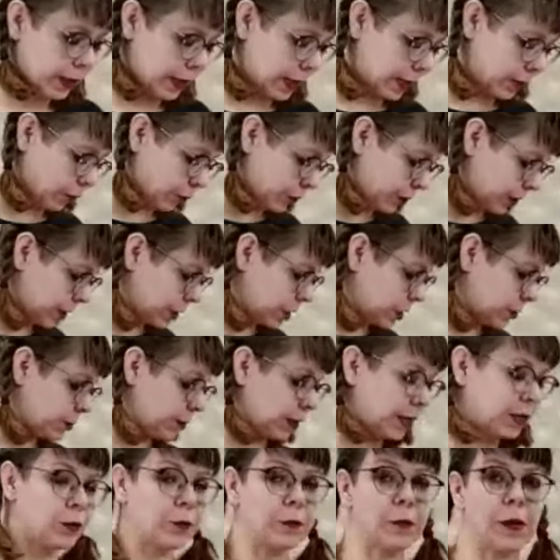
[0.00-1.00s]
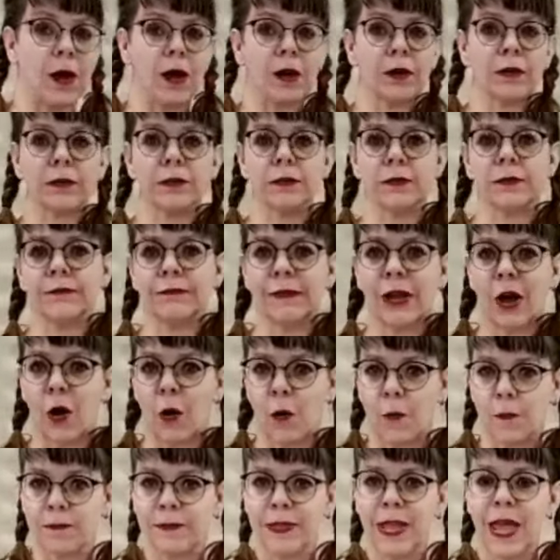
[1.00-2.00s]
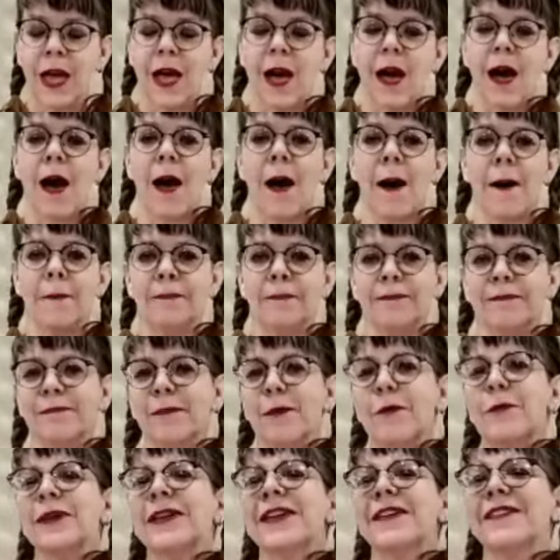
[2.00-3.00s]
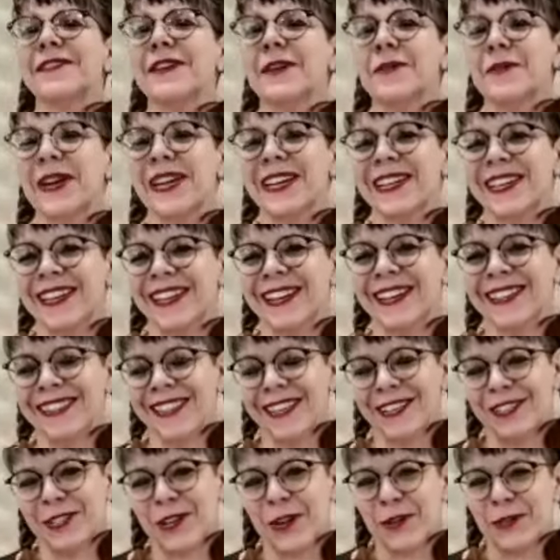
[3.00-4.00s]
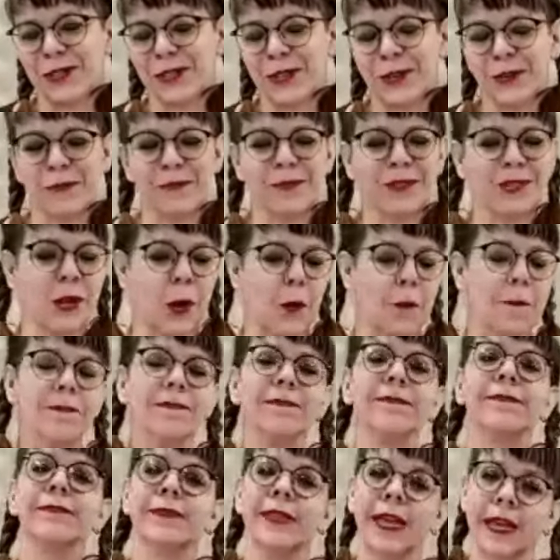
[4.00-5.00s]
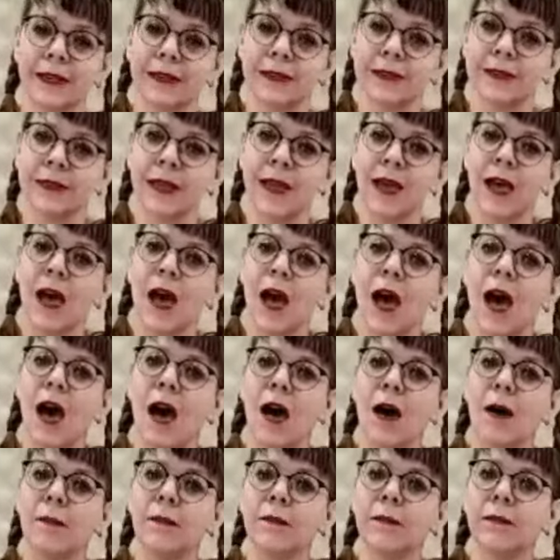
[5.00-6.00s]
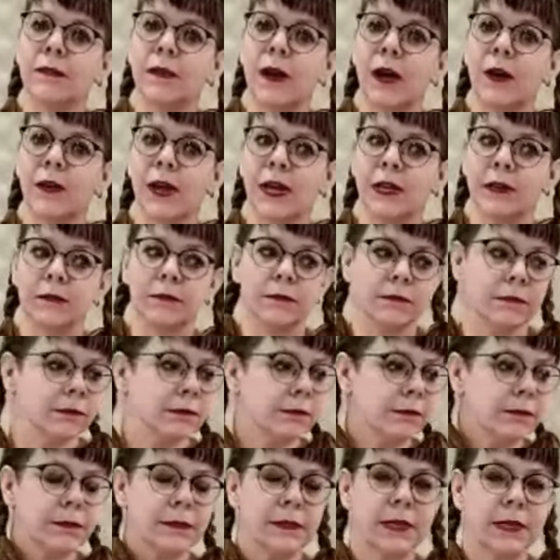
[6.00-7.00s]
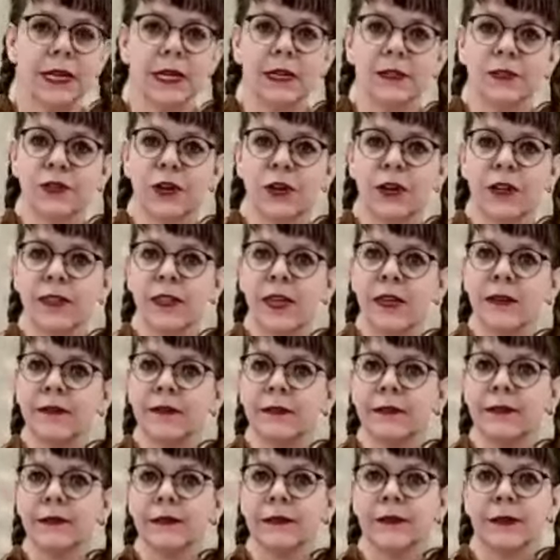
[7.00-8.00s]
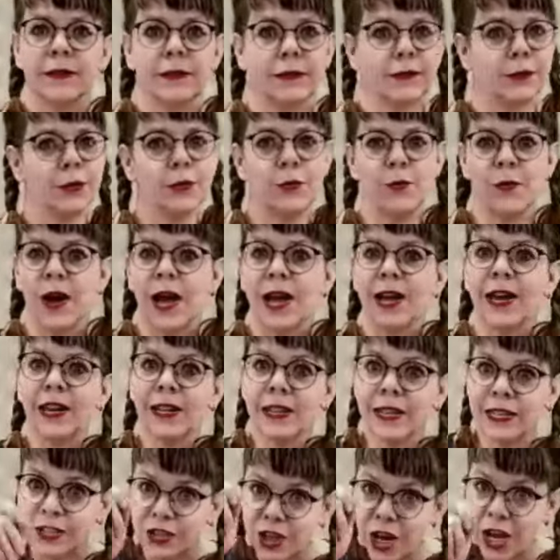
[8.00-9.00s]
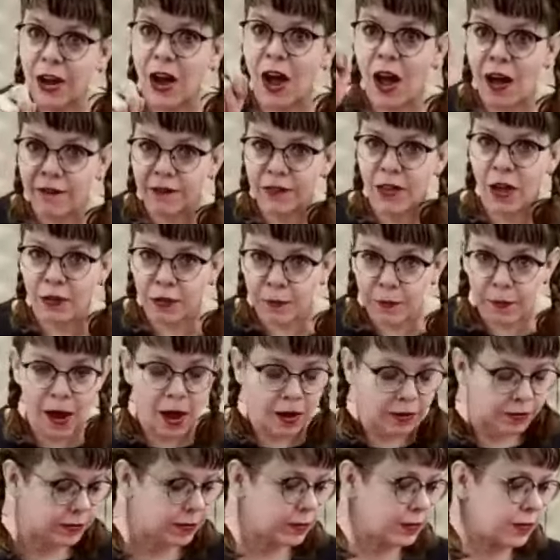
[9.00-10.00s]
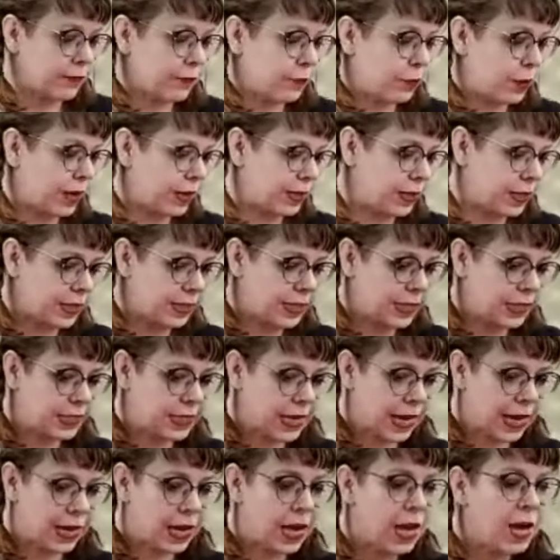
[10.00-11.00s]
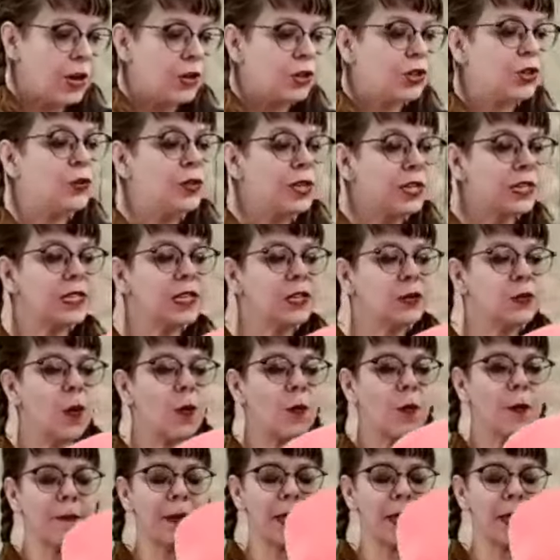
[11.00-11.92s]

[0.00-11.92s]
don't think it's the box. Um, but we're giving away a kit at the show too. So thanks. Um, all right. Can I get started then? Let's do it. I gotta like check off all the boxes of what I need to say. So this is what we're